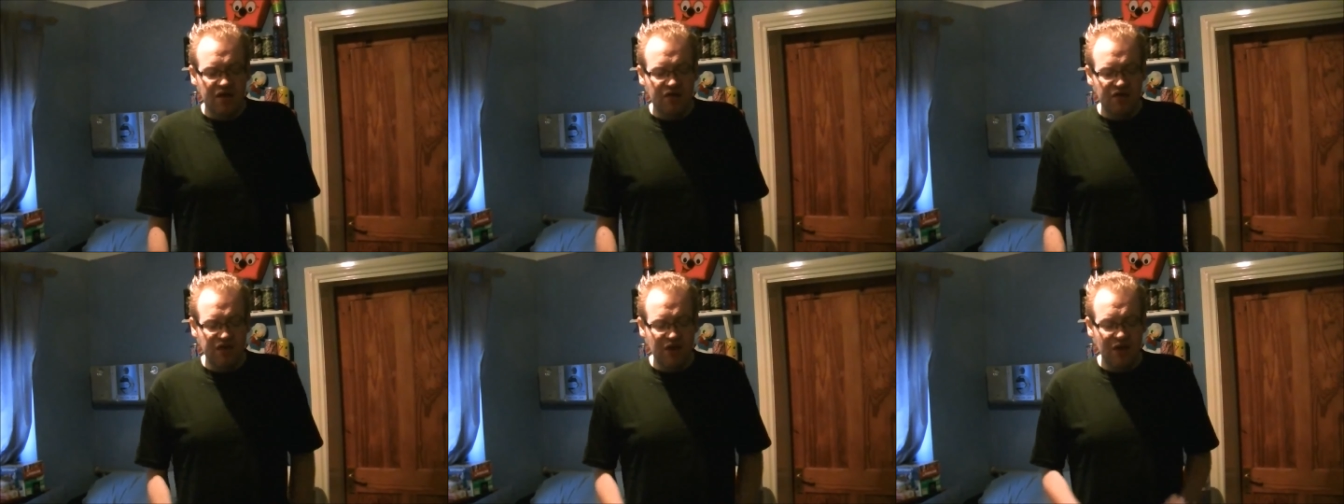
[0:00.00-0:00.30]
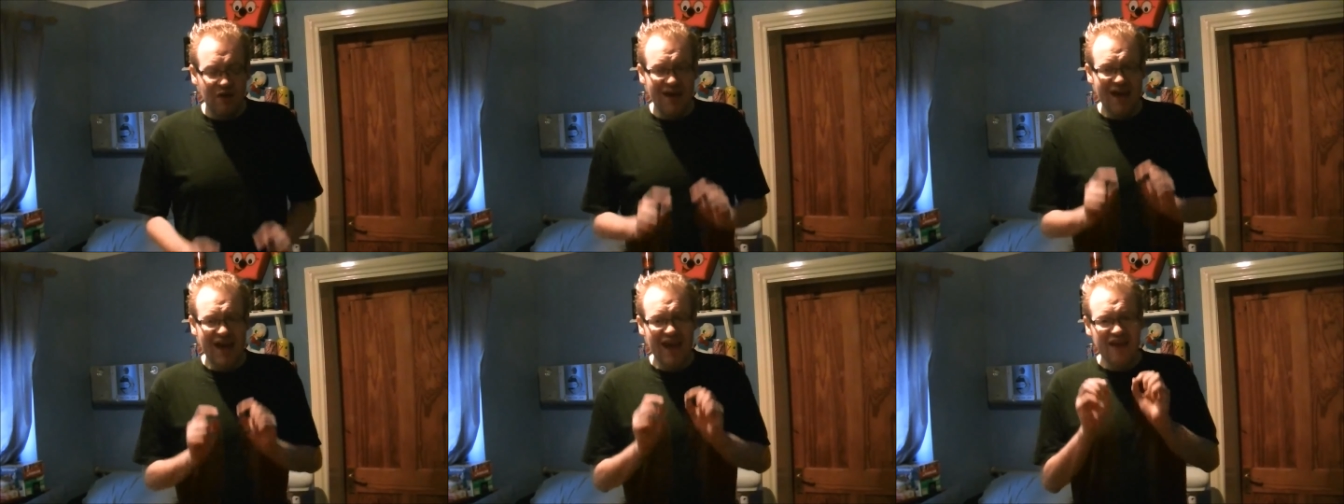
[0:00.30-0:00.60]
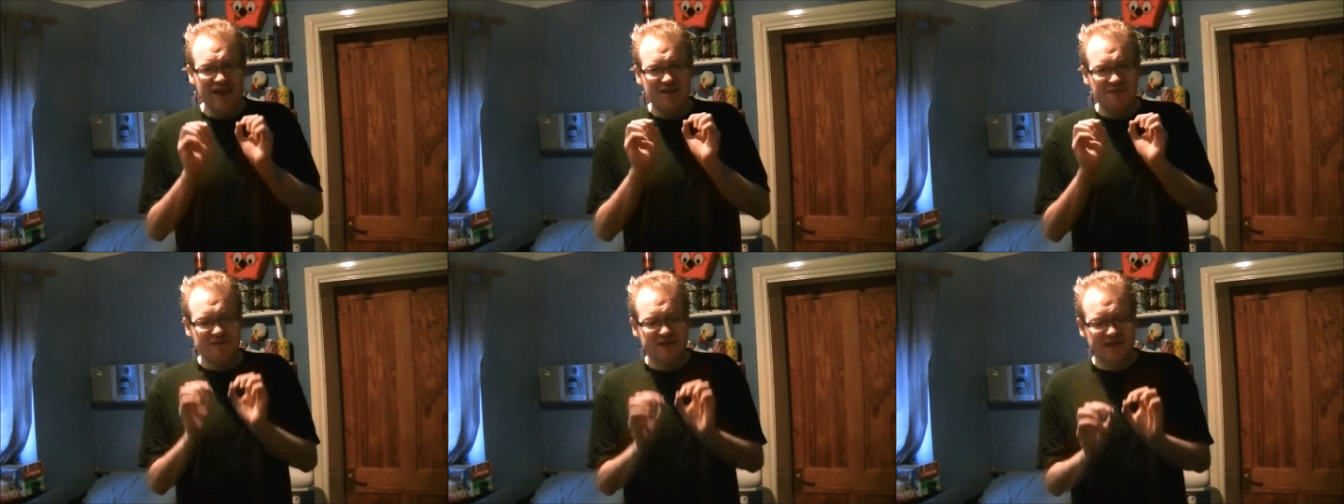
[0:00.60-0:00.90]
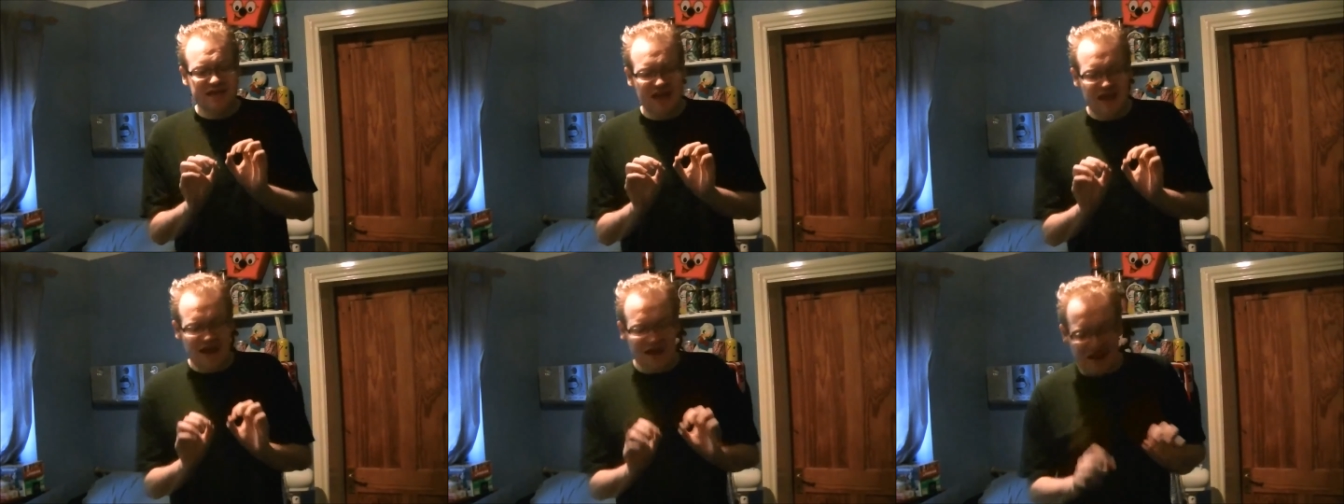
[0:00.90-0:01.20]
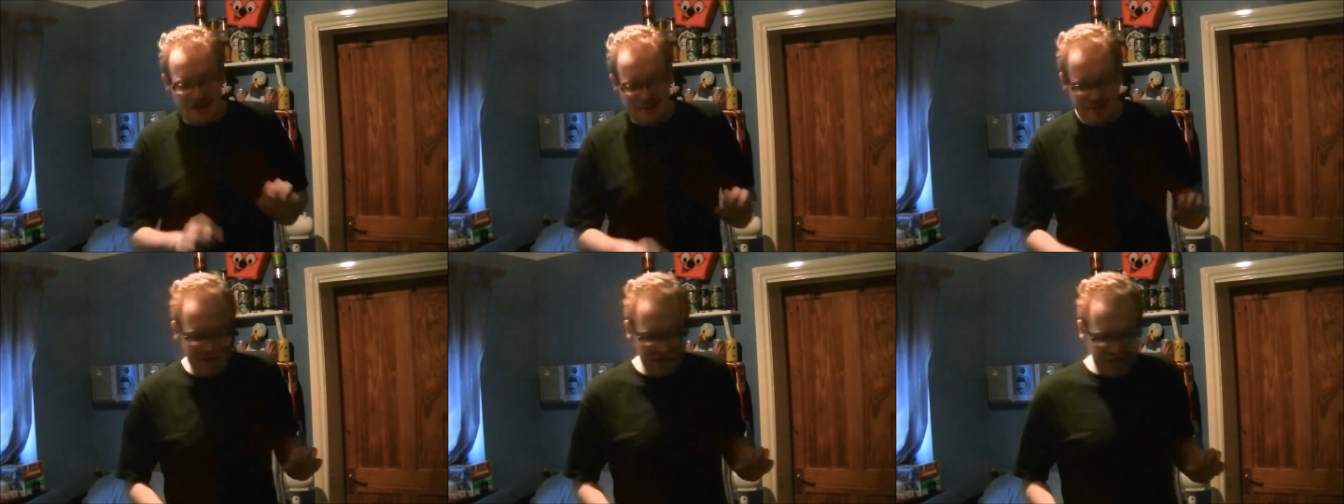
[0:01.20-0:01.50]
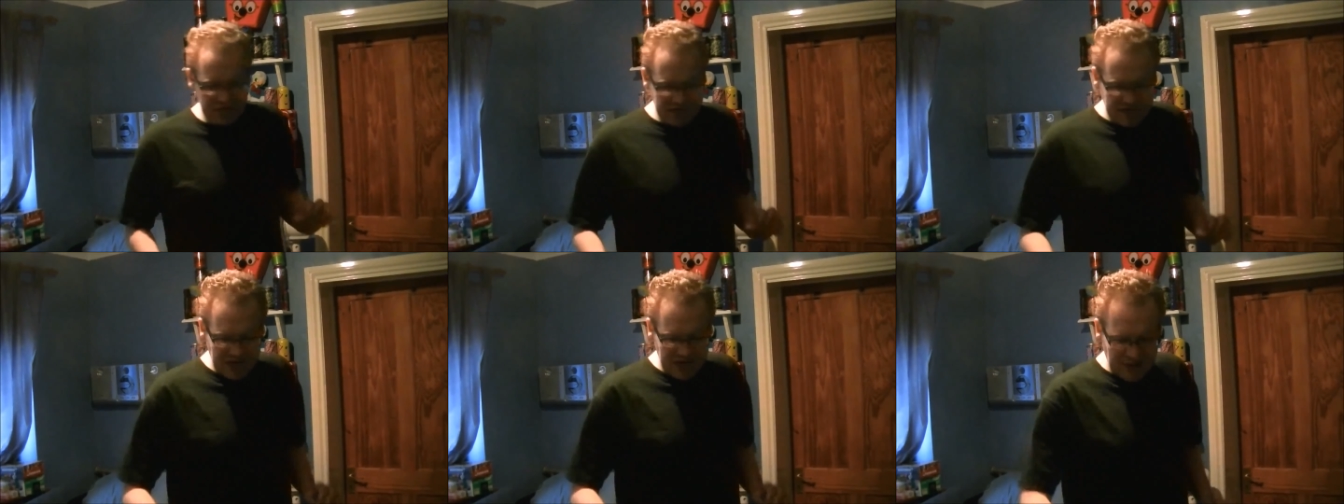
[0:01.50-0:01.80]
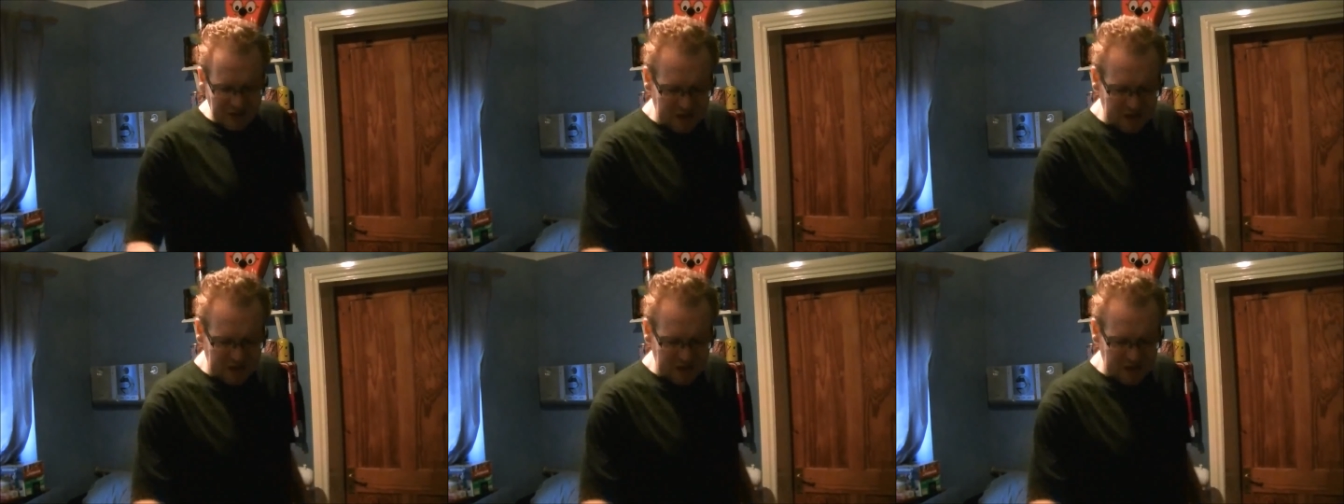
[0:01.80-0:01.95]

There is, let's just take a